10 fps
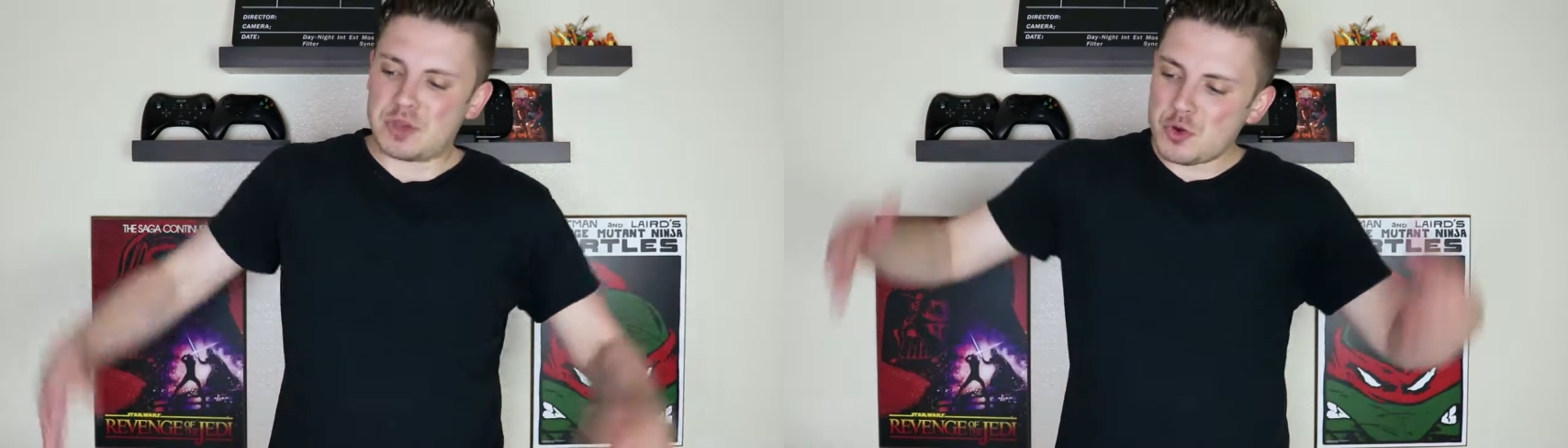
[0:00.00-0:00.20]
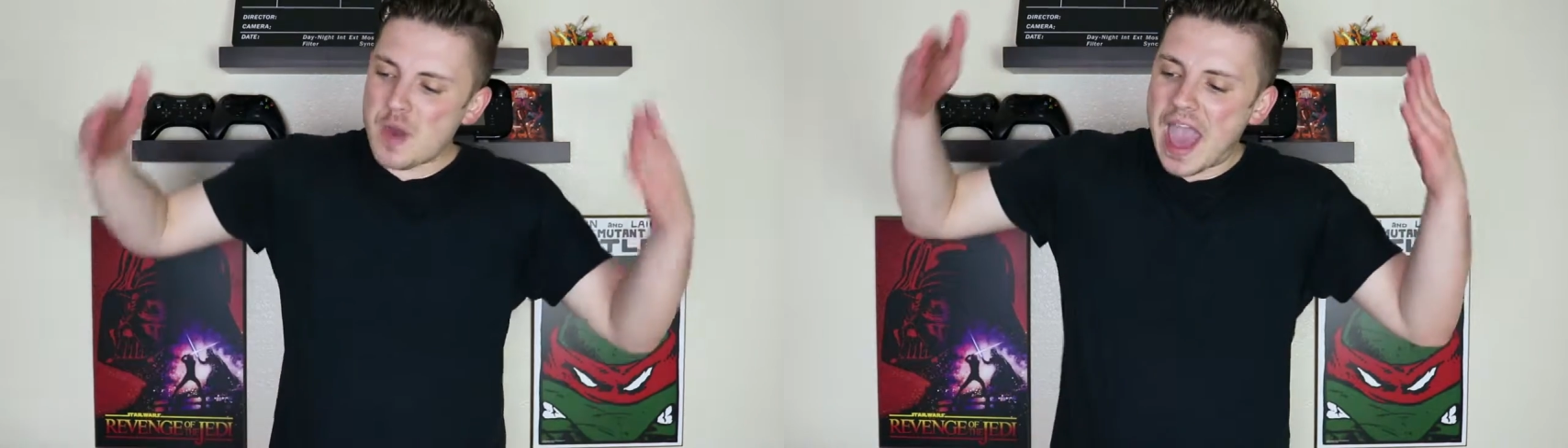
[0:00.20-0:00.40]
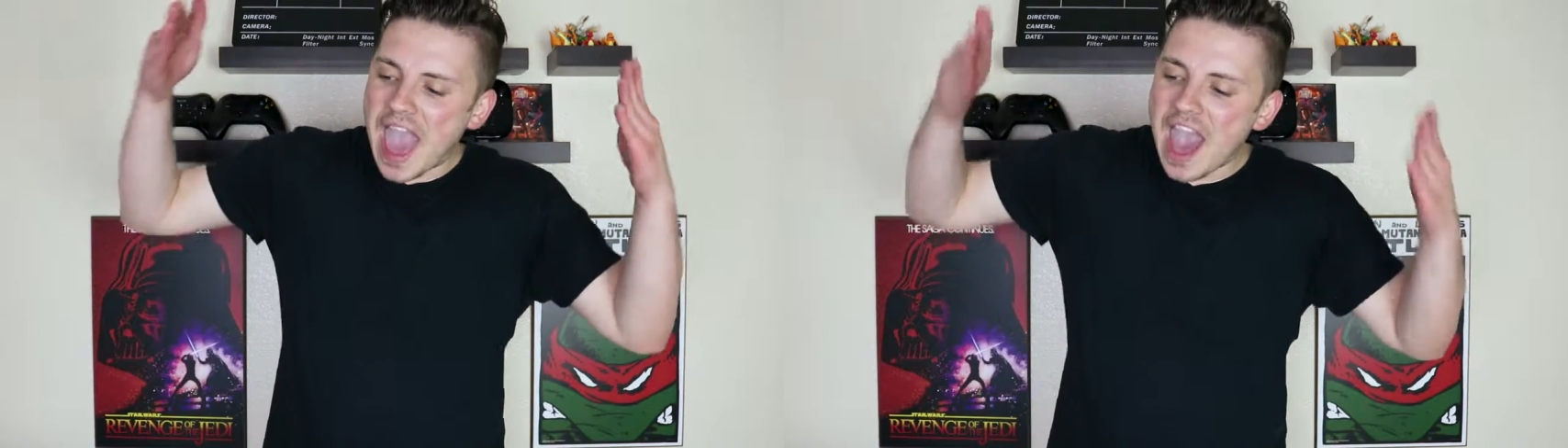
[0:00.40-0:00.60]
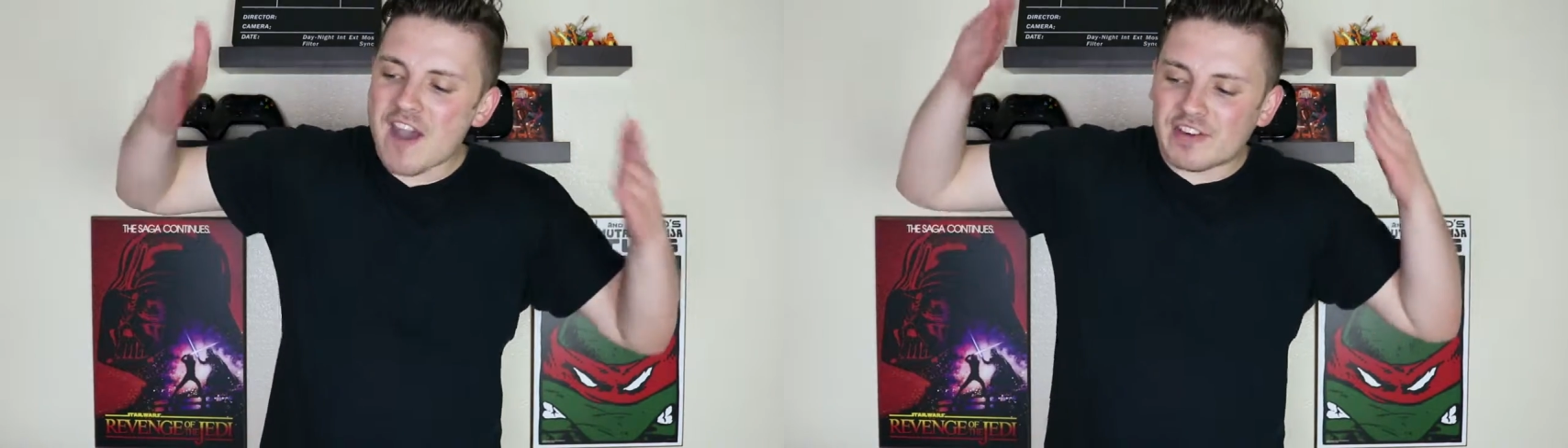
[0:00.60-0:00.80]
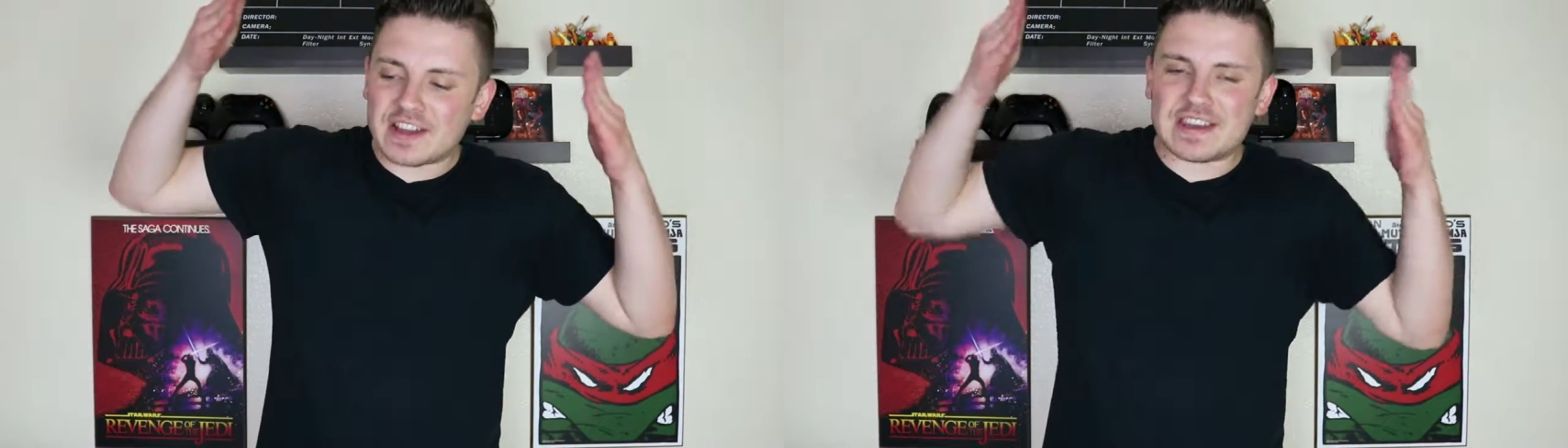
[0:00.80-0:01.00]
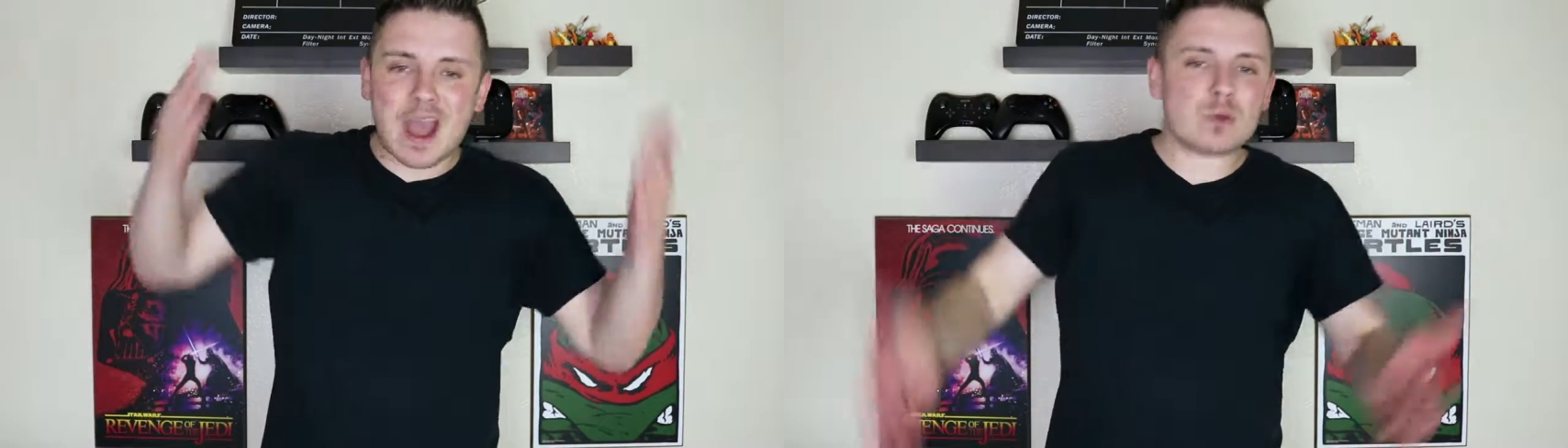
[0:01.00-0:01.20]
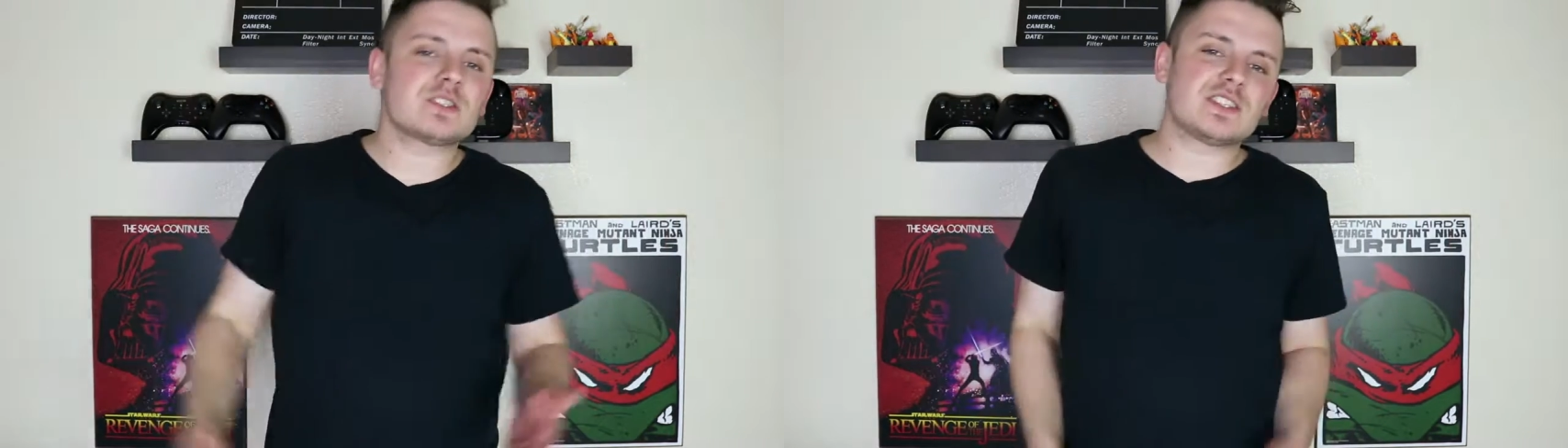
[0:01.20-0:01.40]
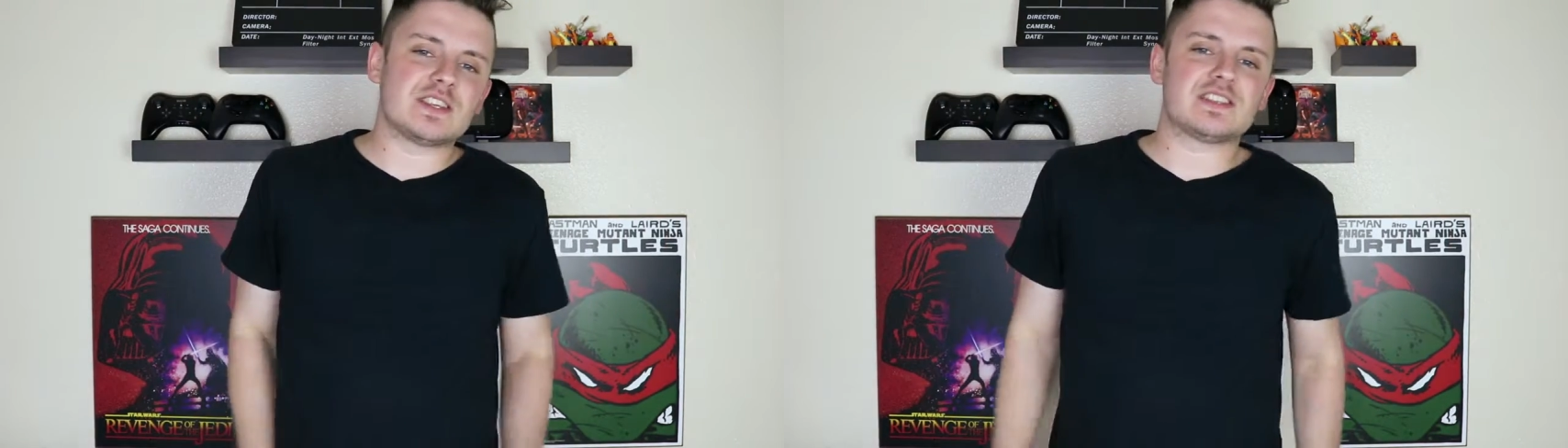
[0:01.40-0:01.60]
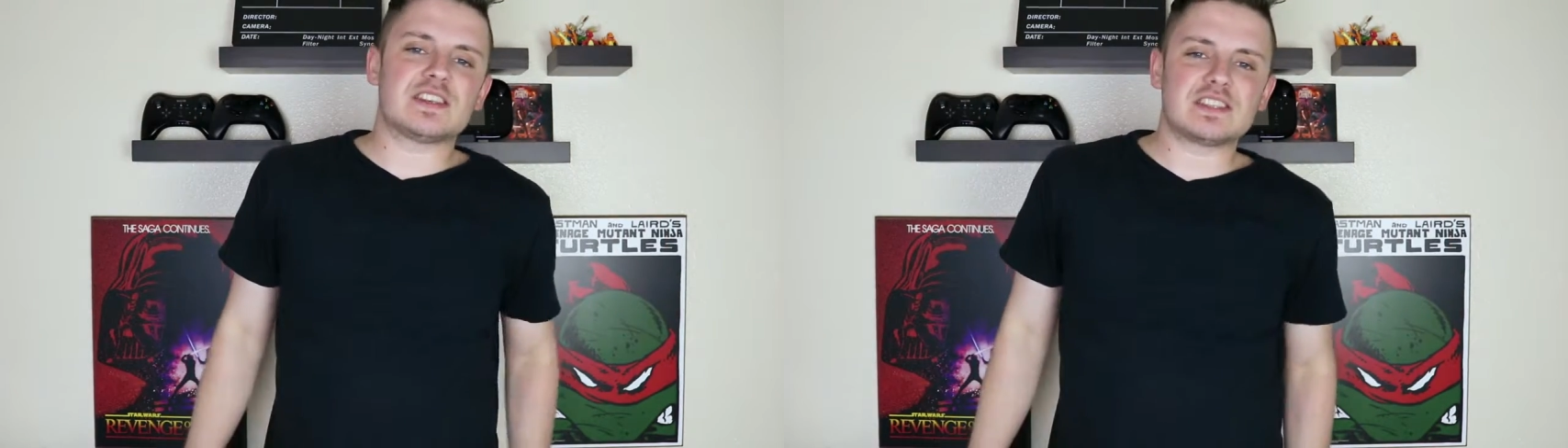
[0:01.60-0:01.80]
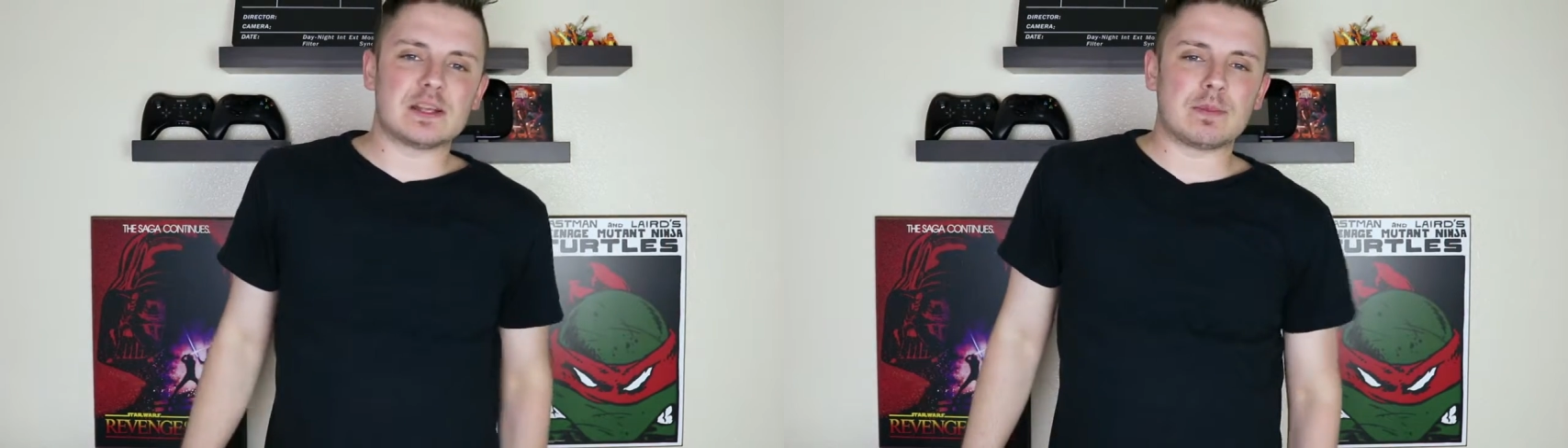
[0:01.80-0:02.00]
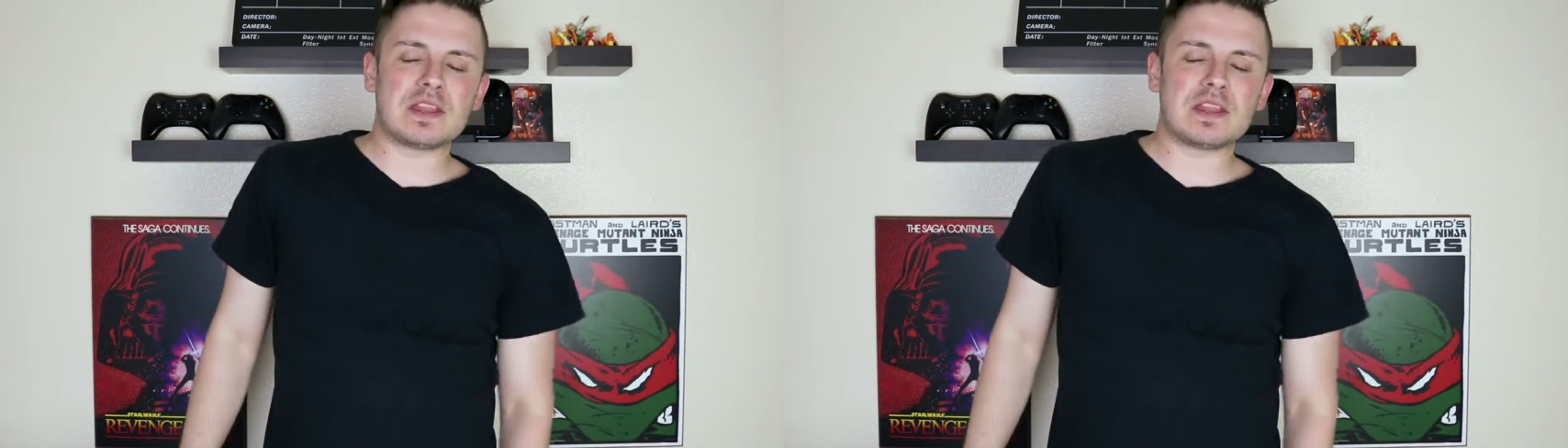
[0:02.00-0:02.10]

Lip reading: you have announced this system